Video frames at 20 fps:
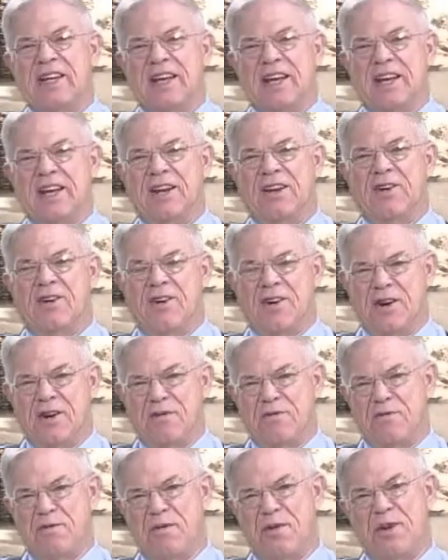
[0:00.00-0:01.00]
in
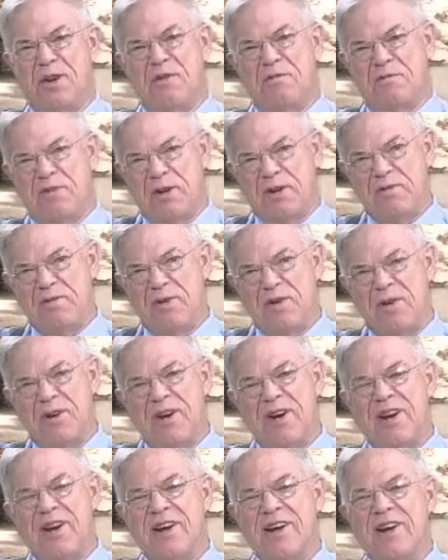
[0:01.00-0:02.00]
Ardmore and Bryn
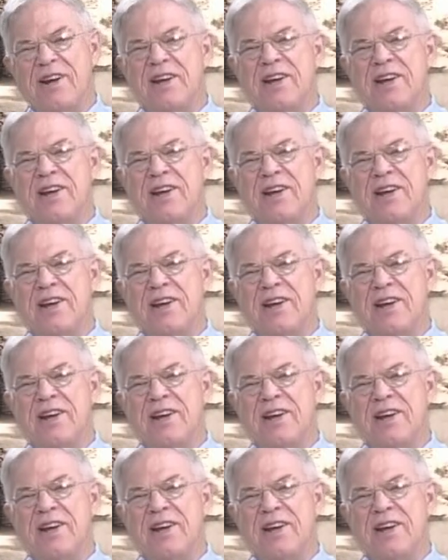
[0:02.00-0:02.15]
Mawr.